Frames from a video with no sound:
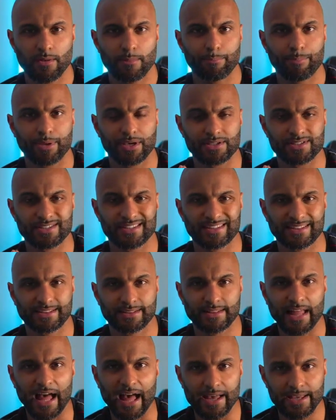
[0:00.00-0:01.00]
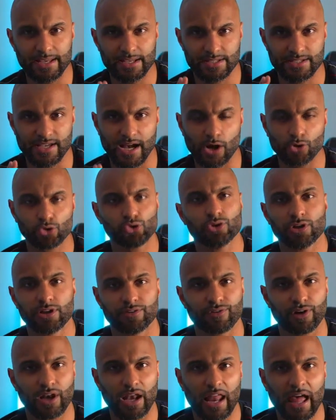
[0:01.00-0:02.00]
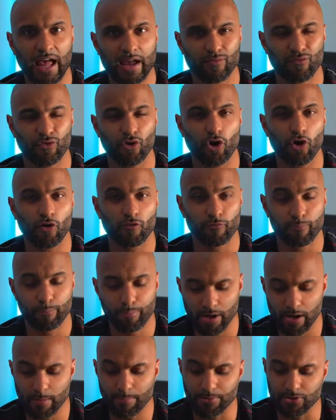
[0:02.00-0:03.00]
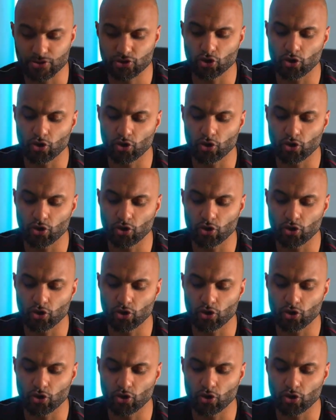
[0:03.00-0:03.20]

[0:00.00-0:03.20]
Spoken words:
because that is how you live a life of purpose.